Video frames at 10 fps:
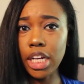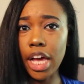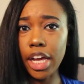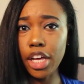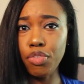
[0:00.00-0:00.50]

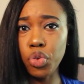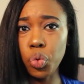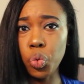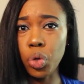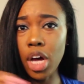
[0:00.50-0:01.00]
Like if
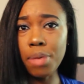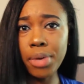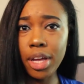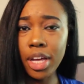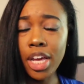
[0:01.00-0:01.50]
you
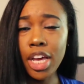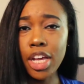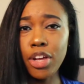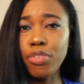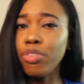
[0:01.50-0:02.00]
comment
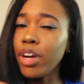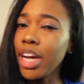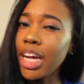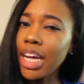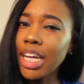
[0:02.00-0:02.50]
your
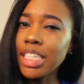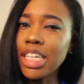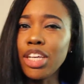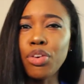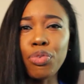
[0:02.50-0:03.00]
friends
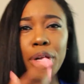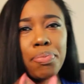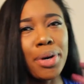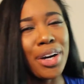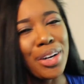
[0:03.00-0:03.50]
and you
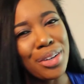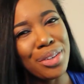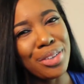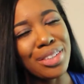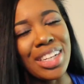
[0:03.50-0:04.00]

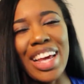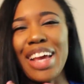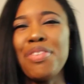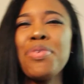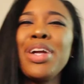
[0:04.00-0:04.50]
repost
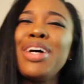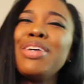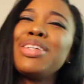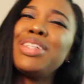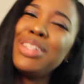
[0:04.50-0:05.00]
like everyone
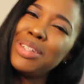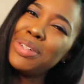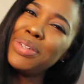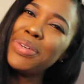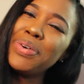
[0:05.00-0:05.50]
else
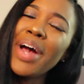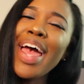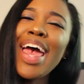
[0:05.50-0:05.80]
do,